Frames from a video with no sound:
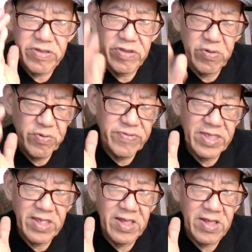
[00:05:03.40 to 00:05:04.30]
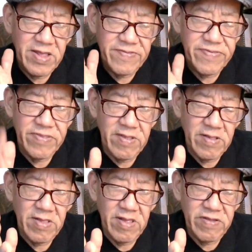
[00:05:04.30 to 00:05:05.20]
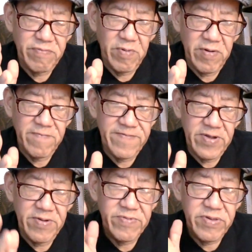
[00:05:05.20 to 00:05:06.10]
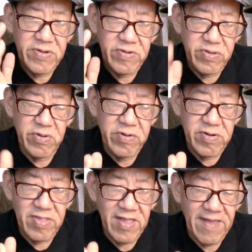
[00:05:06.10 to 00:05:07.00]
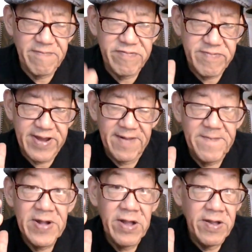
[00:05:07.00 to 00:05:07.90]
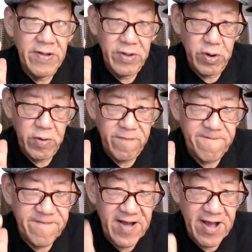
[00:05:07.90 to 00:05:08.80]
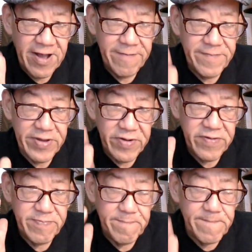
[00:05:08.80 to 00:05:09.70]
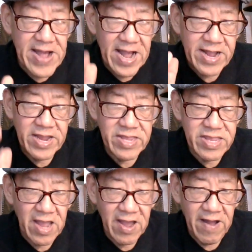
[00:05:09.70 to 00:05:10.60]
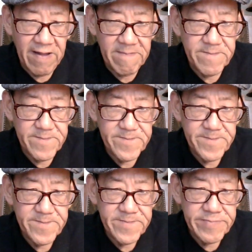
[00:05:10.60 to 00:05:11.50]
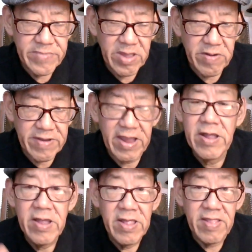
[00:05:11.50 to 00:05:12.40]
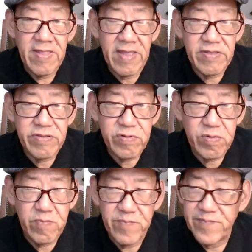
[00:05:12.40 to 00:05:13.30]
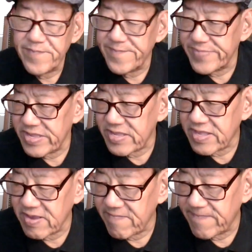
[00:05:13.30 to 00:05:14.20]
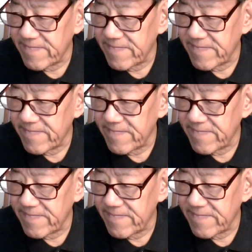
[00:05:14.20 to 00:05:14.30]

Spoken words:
using a smartphone to do your live stream, you're 5 years back in time. Okay? That's, let's see,